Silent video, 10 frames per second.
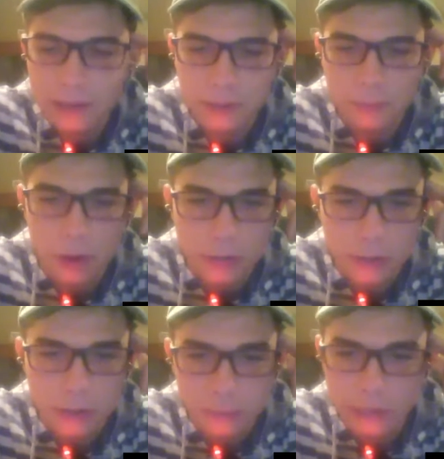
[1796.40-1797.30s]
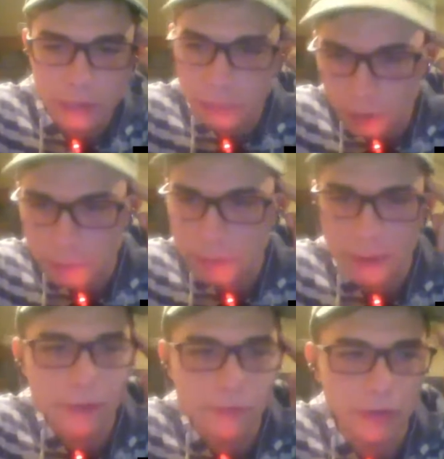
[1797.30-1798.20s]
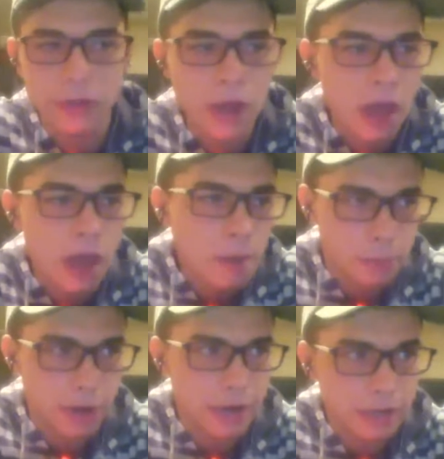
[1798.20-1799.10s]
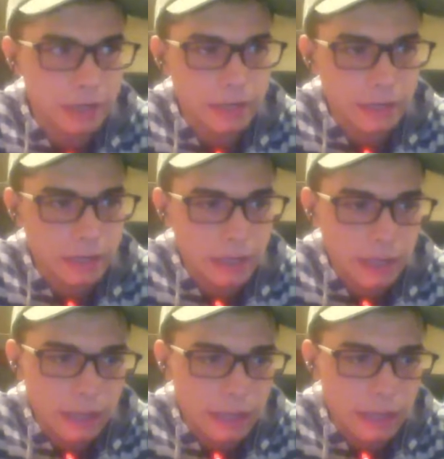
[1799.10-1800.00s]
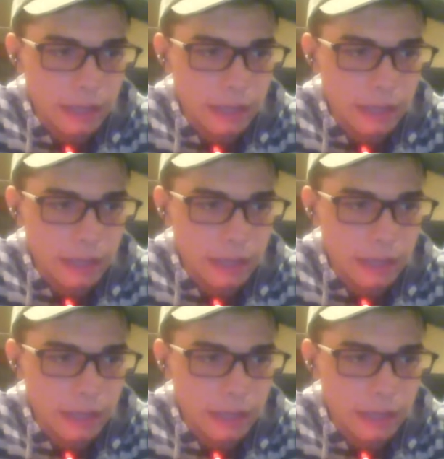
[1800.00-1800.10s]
it also depends on what I mean by midfielder. But, you